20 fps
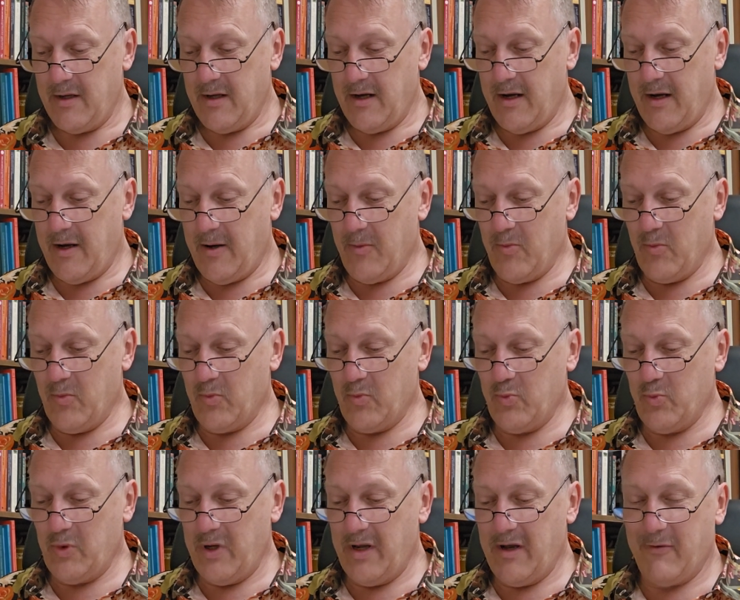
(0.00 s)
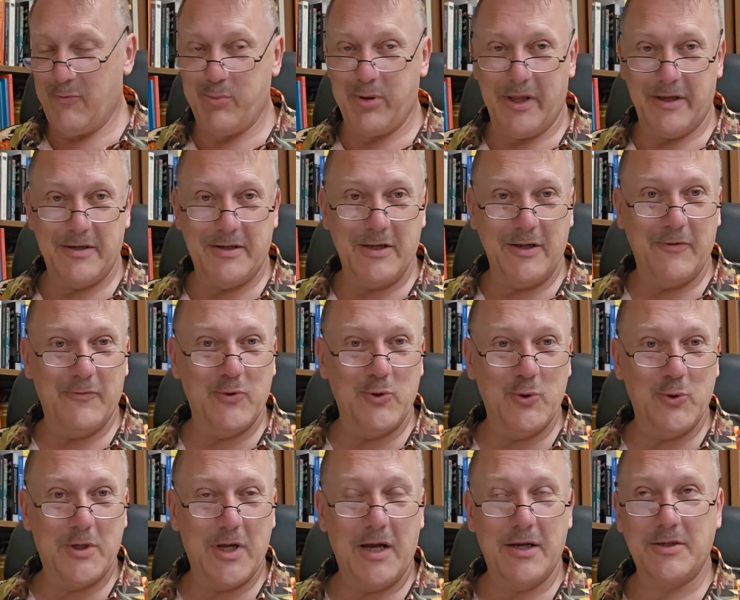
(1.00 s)
Um, we have plenty of New
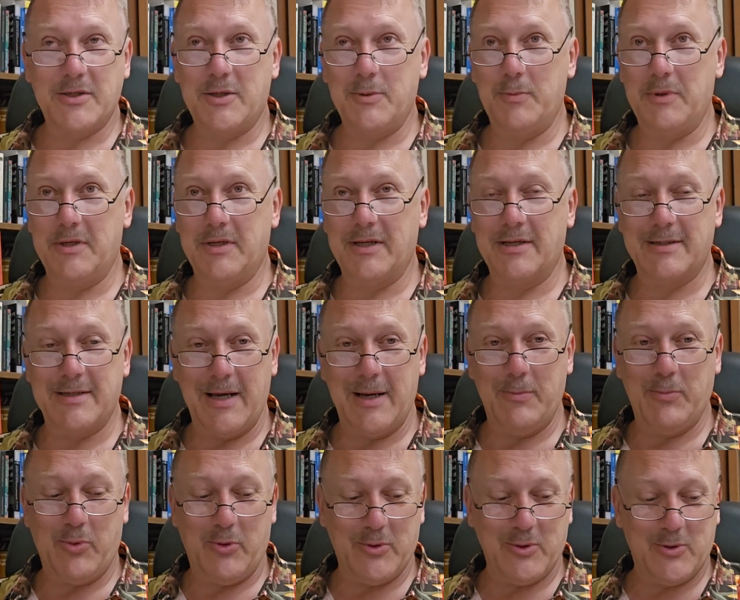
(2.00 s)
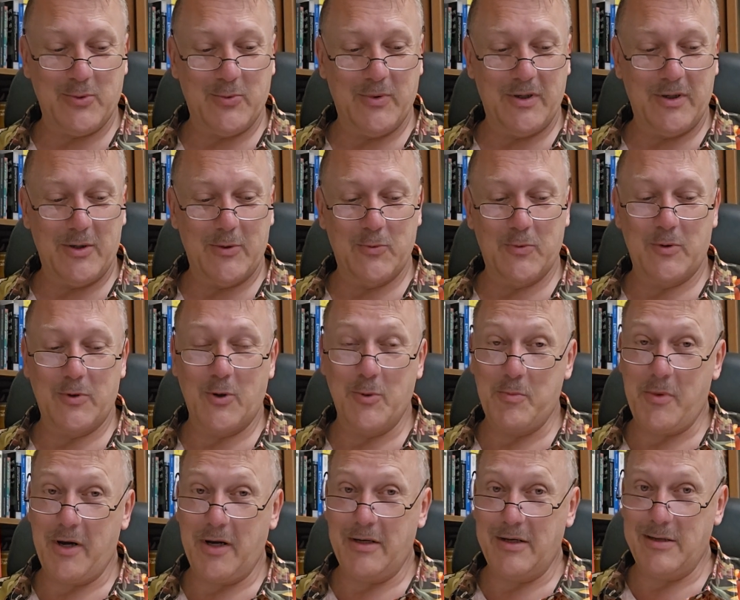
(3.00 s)
Testament examples where we're
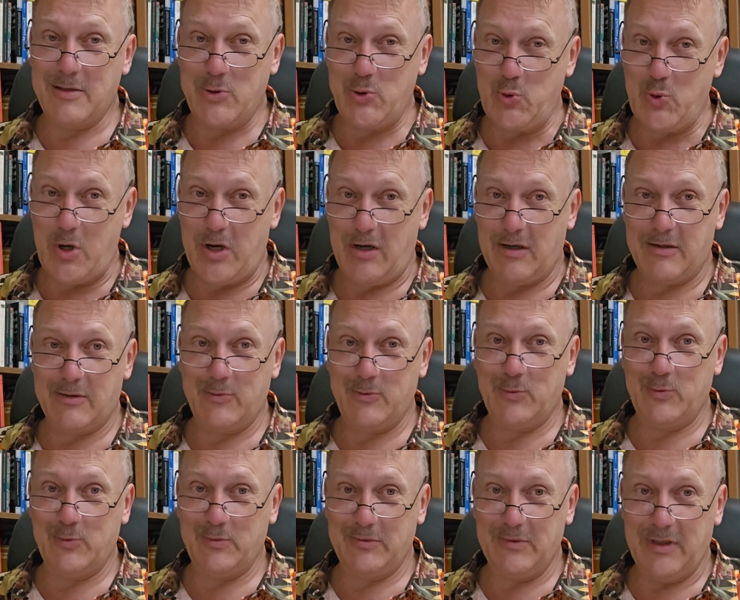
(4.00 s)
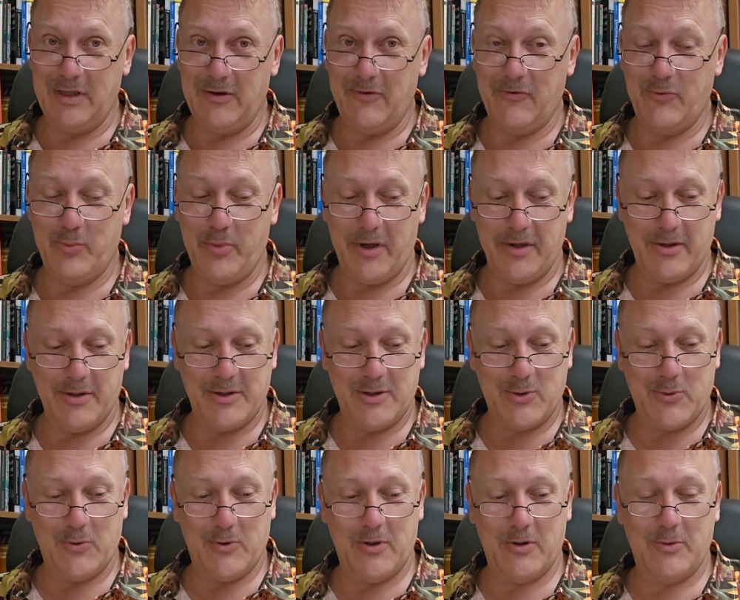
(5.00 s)
reminded do not live by the
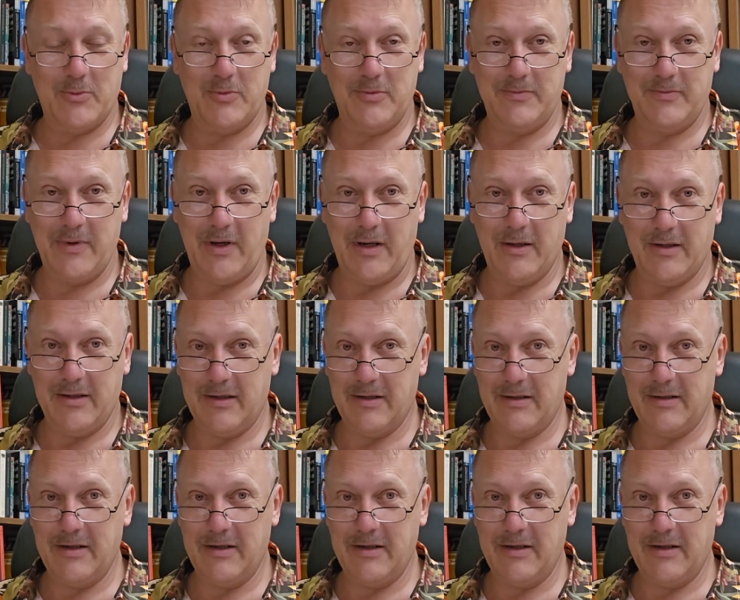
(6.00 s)
sword and